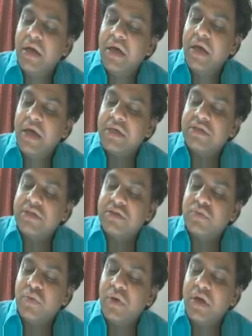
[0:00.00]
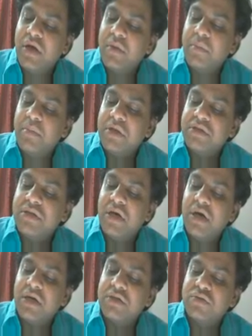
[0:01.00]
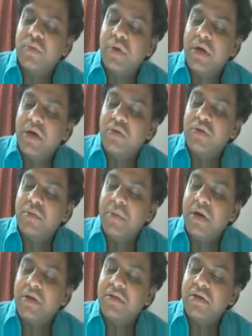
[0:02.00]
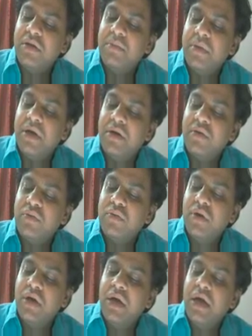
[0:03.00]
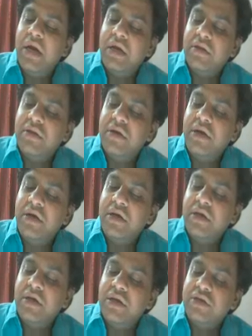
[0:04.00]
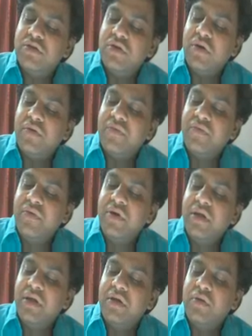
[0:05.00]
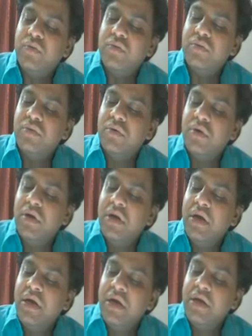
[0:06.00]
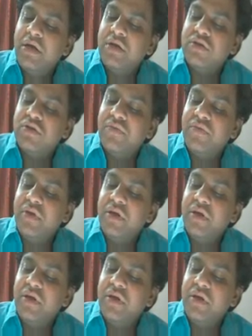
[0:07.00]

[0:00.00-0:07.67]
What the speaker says: x square plus r square to the power 3 by 2, and the integration of dq. Integration of